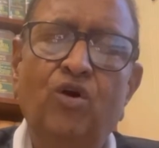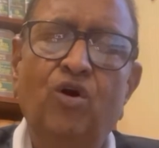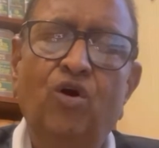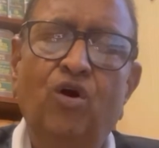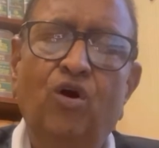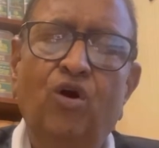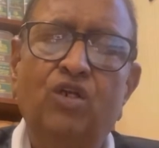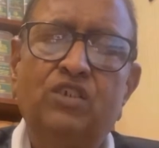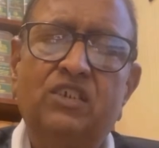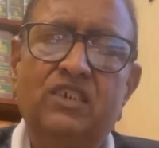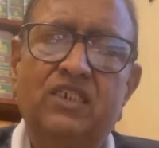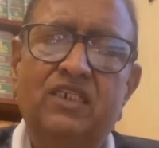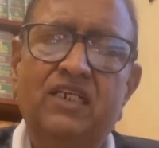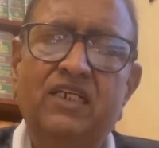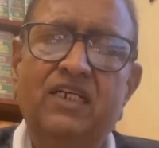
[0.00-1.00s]
or
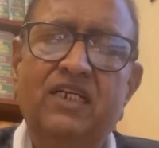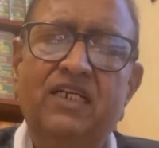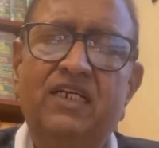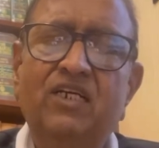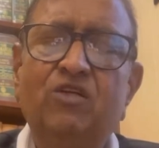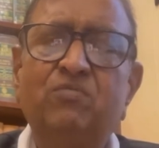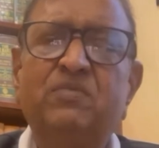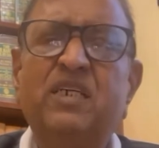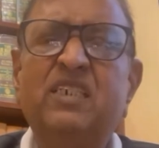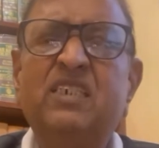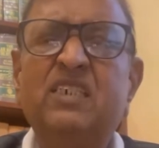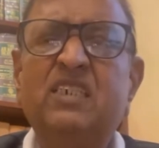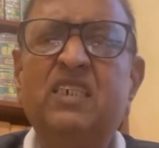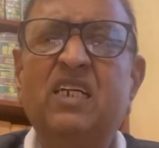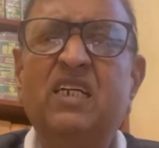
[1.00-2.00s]
certain legal
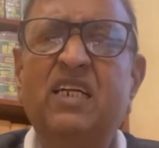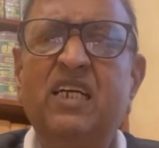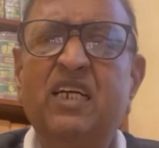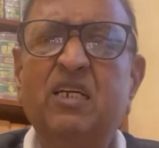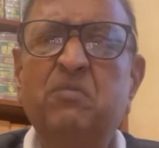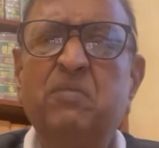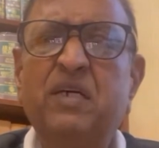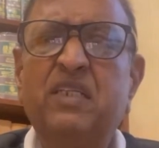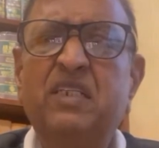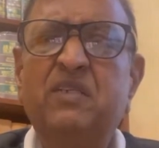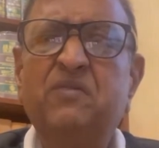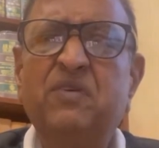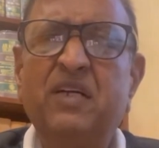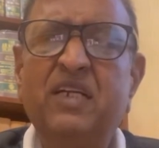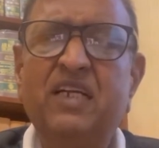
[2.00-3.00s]
objections are taken by the
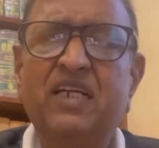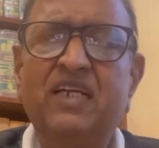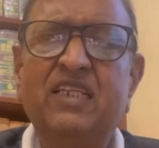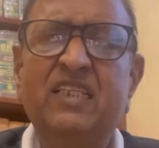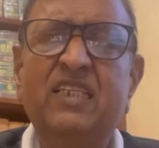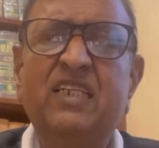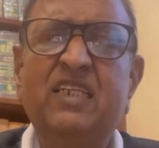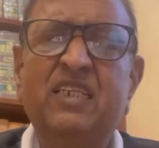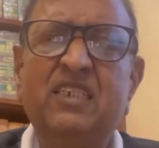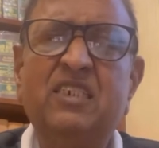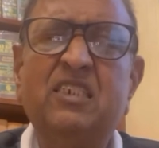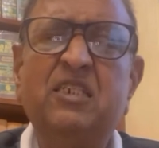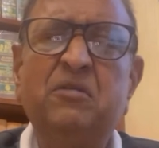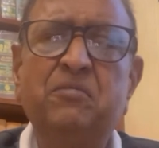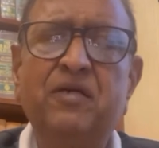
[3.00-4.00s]
defendant in the written
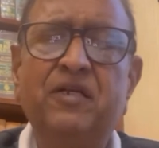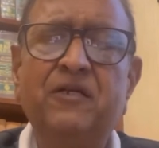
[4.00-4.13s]
statement,